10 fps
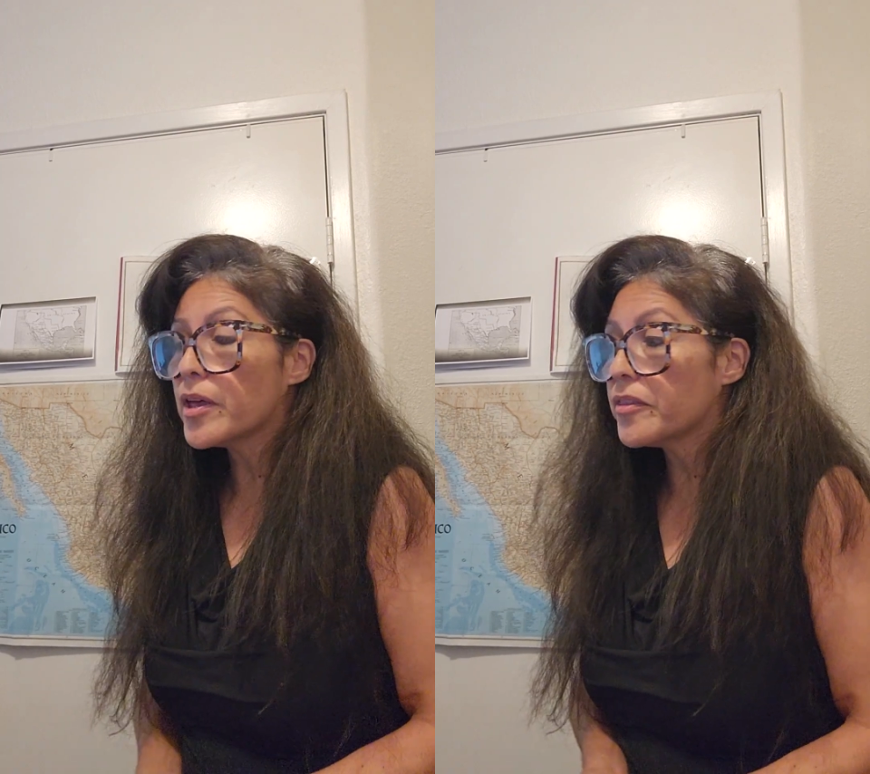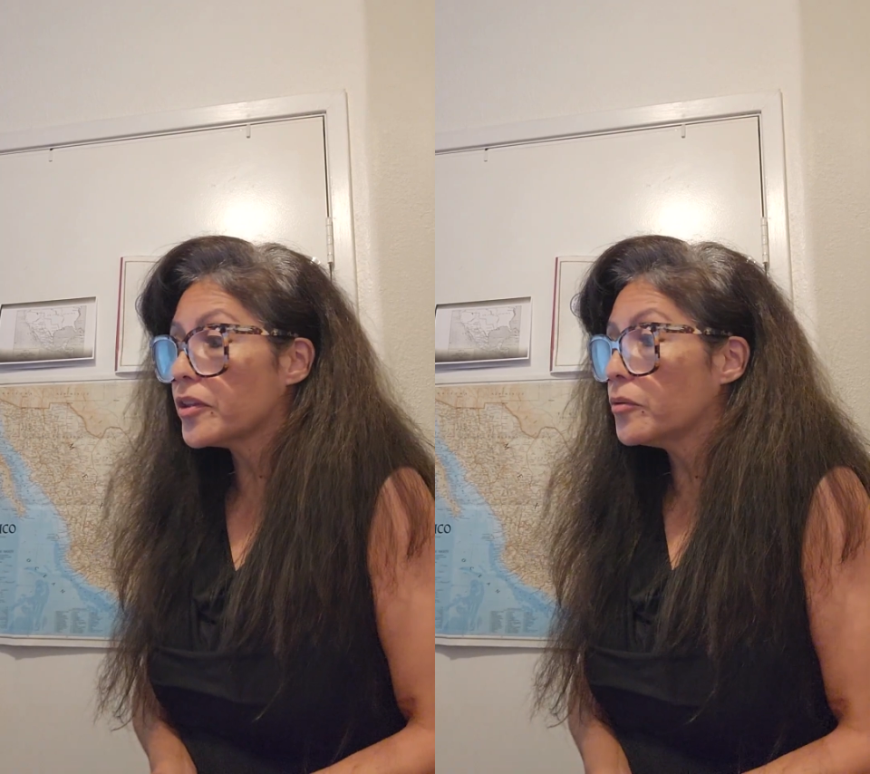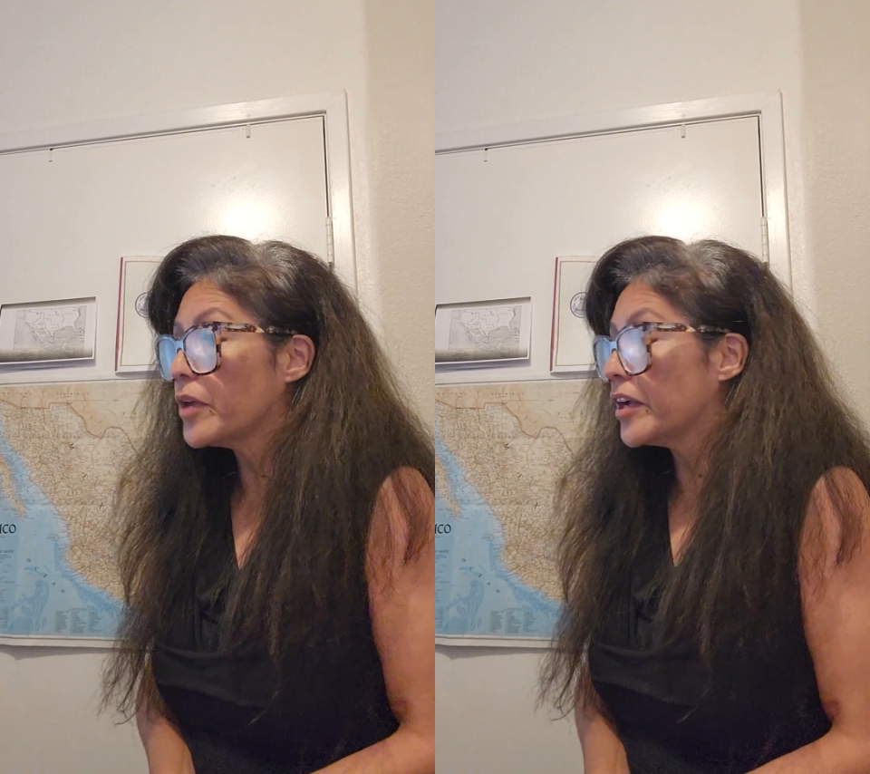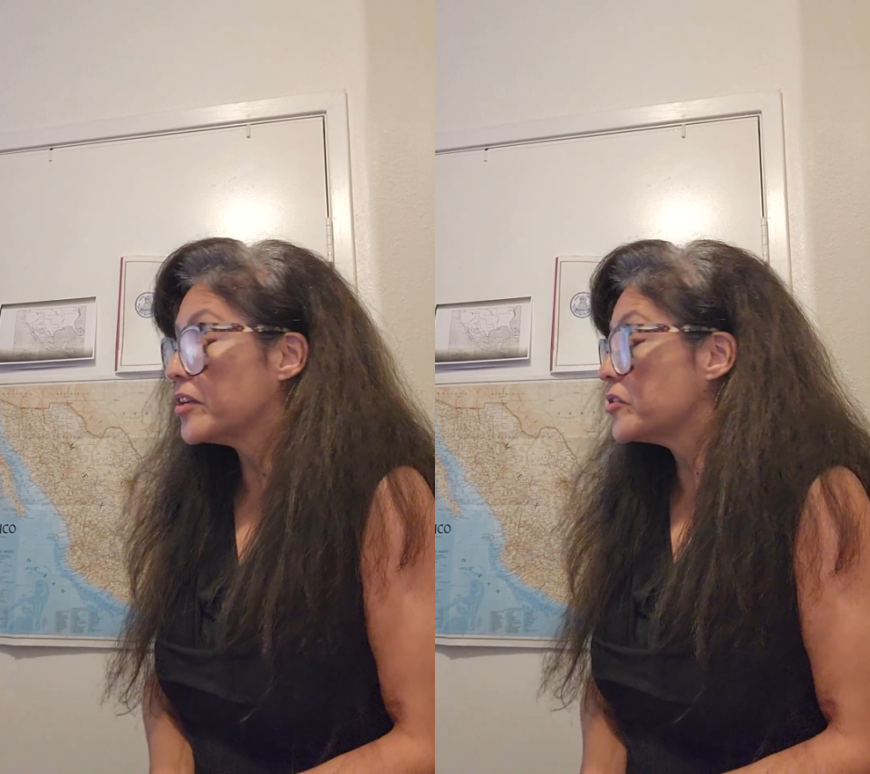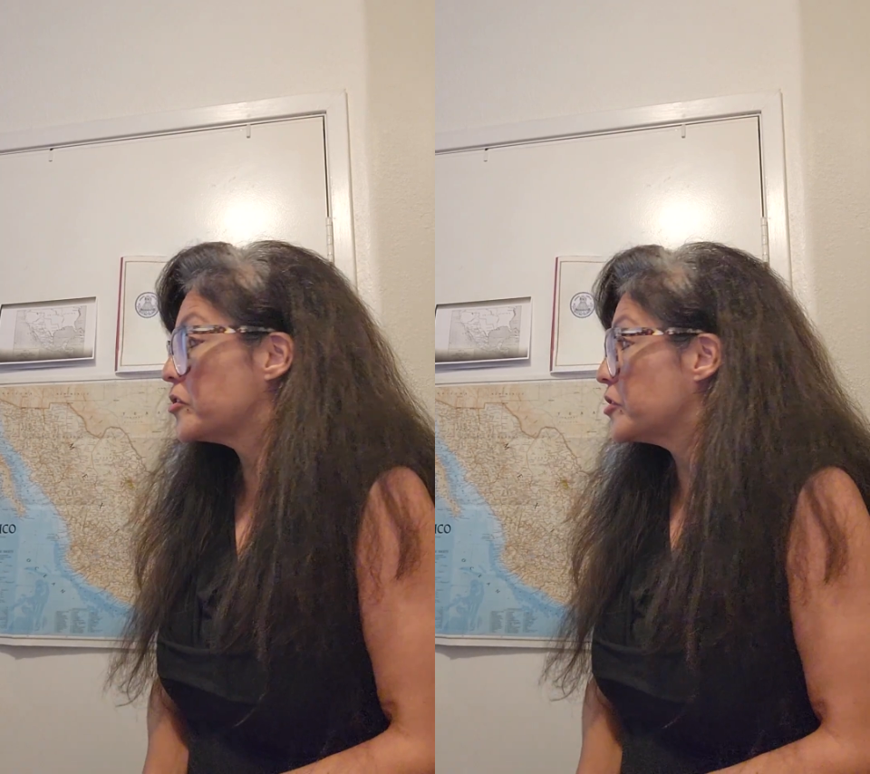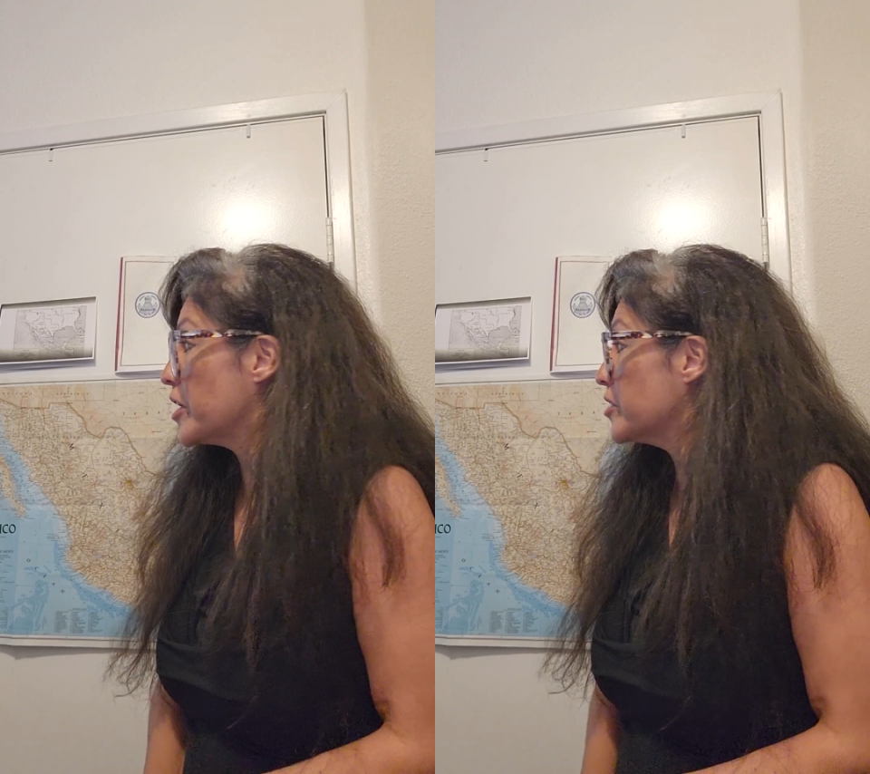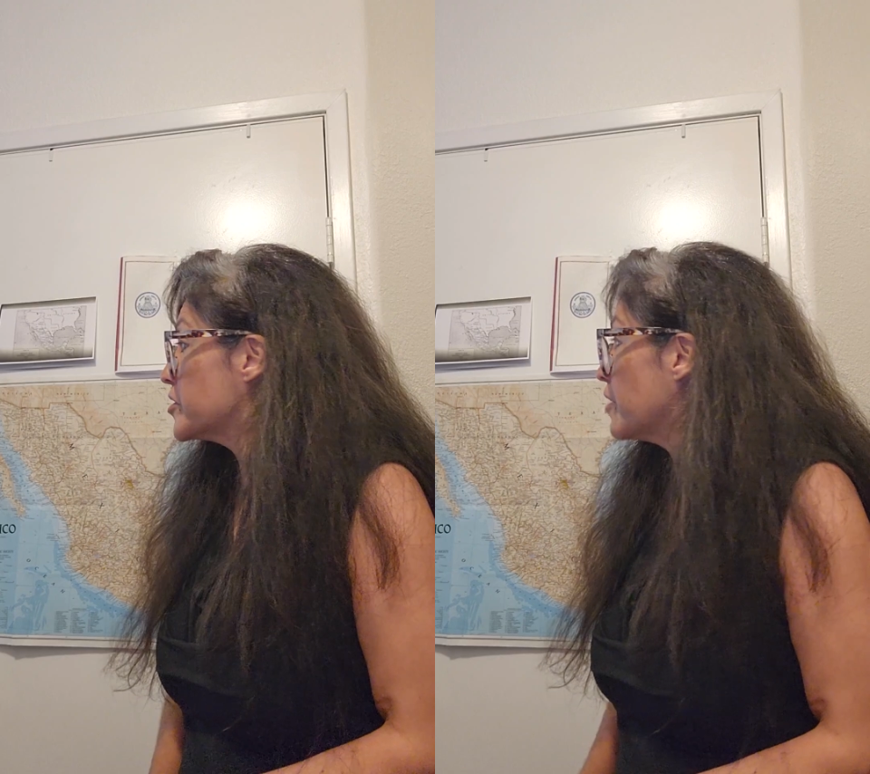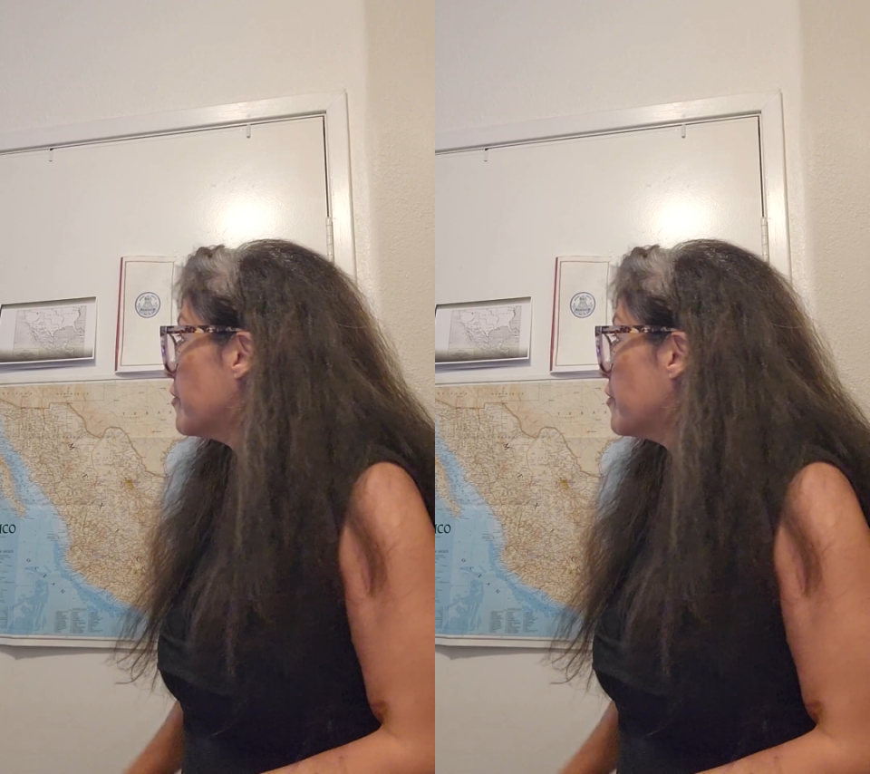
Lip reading: the United States of